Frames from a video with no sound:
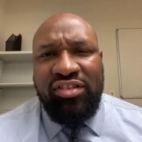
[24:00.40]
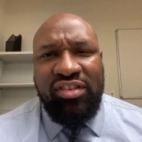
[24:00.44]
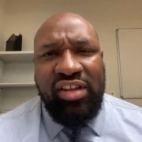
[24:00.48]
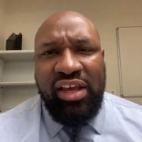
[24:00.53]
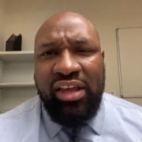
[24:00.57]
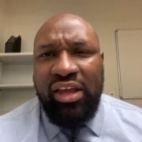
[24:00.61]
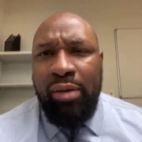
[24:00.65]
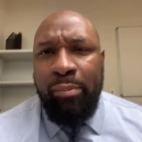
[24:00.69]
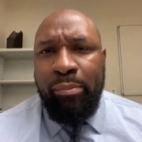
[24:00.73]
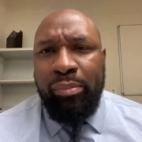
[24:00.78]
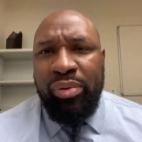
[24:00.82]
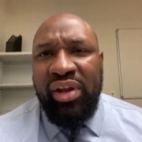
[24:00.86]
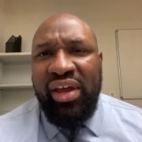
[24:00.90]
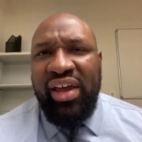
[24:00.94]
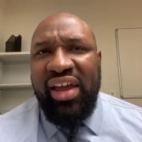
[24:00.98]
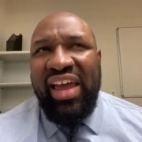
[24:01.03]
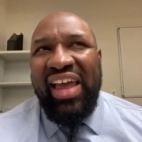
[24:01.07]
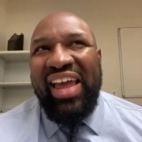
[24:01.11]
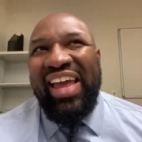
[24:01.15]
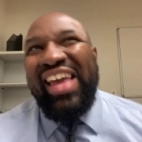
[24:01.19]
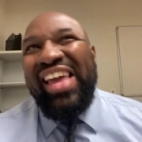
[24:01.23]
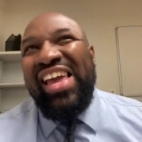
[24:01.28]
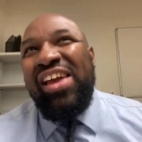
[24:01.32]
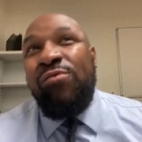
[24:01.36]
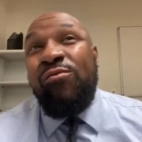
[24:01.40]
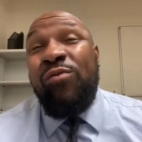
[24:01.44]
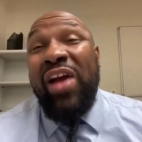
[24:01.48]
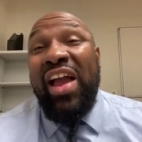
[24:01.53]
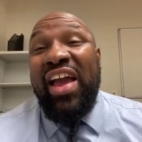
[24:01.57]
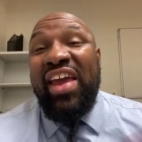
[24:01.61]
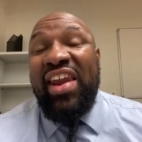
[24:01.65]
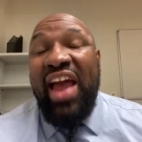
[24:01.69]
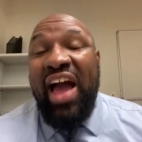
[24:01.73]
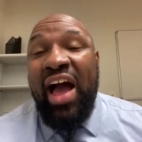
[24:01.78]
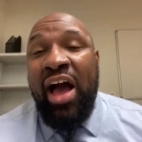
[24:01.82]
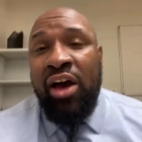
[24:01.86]
second play, and he
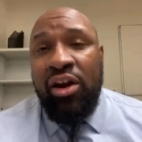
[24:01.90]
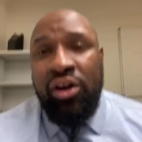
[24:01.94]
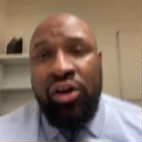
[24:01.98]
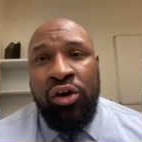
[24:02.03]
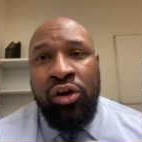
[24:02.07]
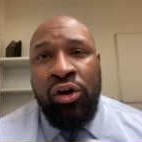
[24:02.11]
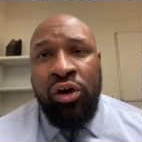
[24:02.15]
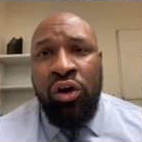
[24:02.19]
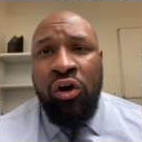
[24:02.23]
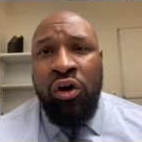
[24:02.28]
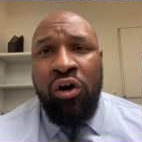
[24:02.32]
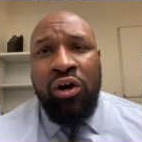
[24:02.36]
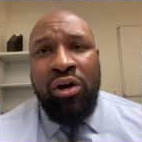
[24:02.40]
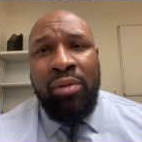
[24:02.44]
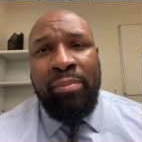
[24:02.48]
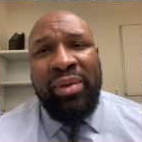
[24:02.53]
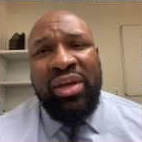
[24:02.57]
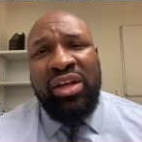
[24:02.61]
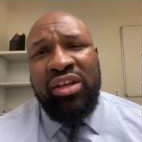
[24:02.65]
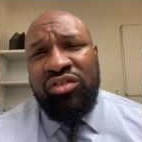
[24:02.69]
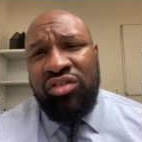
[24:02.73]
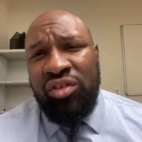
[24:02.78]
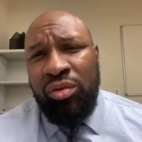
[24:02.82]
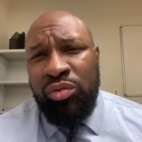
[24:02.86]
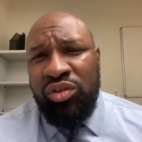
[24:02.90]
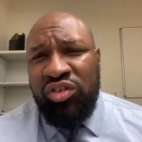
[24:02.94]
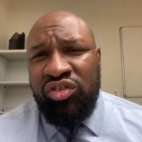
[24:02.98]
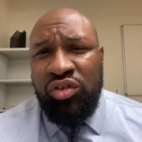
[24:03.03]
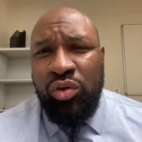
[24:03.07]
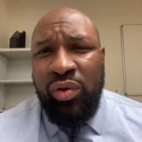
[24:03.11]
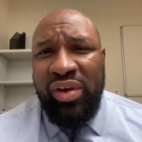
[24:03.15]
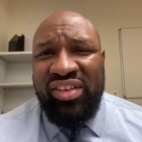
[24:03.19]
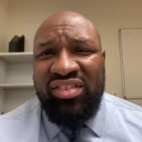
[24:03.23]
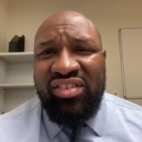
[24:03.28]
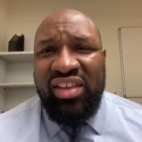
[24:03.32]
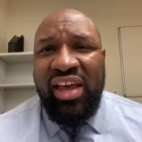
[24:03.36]
ran out of the Garden because he was so
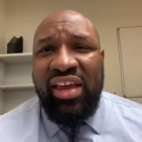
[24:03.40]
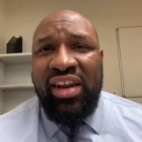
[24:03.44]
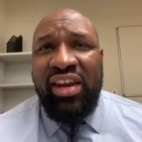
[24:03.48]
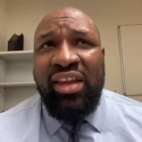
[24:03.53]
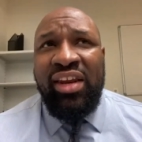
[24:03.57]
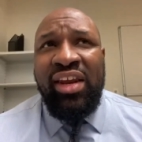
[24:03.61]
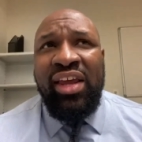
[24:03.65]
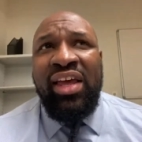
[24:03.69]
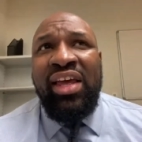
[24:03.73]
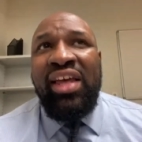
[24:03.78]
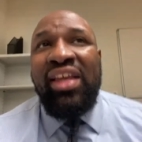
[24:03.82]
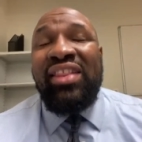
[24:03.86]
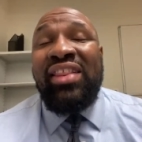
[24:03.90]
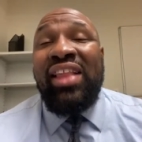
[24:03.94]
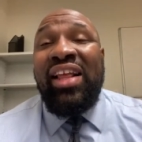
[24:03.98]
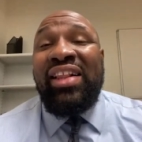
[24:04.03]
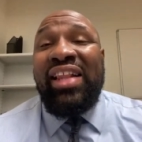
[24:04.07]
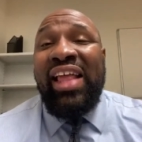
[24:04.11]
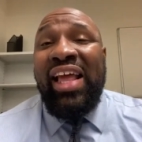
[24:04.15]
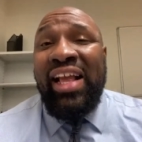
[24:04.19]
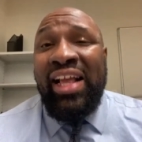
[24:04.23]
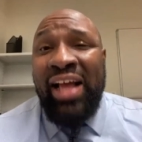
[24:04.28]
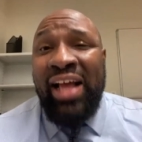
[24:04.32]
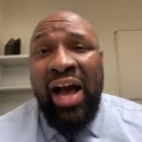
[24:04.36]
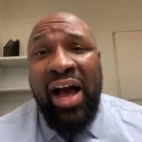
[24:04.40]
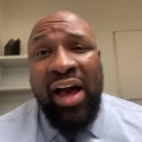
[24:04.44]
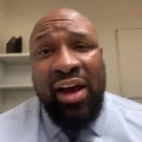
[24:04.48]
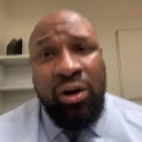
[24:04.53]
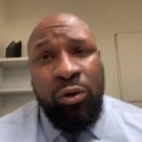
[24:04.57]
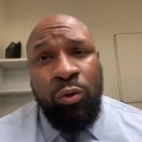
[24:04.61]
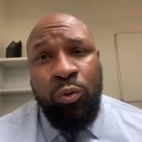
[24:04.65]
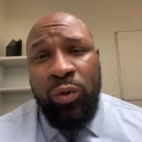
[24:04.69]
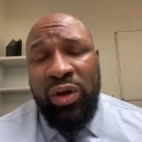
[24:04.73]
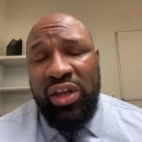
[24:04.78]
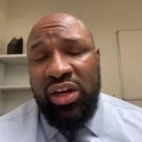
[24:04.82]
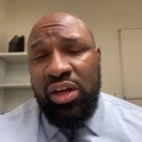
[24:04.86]
excited that they gotta
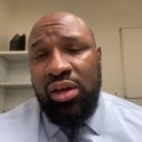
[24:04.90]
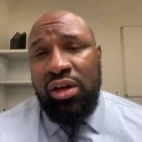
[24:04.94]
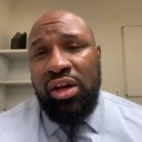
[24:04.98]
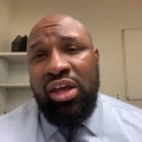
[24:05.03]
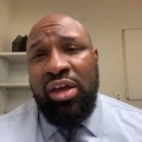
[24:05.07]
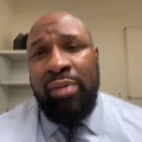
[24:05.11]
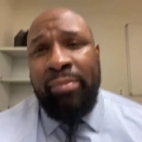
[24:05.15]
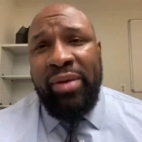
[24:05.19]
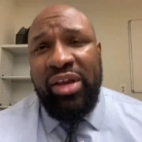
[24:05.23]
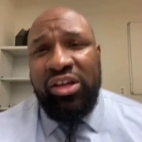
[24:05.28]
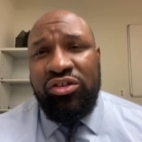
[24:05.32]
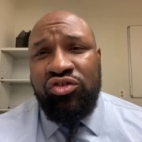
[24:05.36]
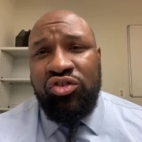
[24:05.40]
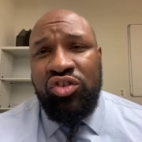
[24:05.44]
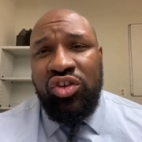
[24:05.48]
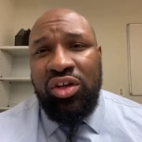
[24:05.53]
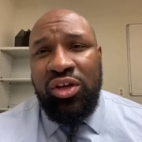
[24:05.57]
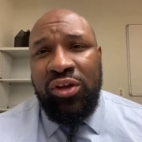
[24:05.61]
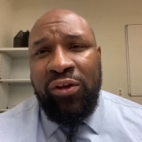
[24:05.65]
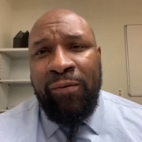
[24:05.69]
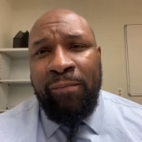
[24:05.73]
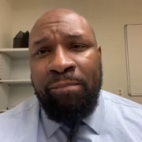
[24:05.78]
win in MSG.